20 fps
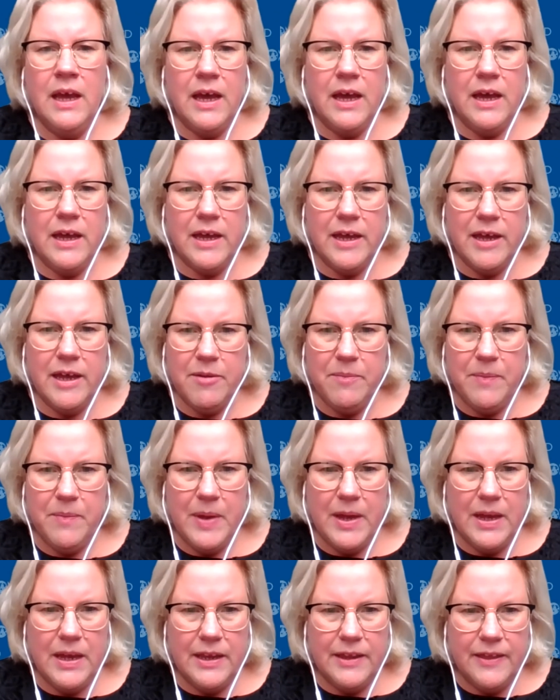
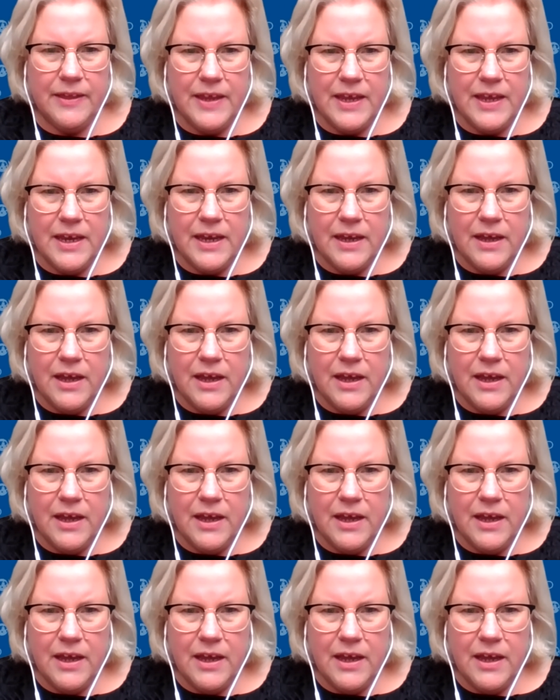I think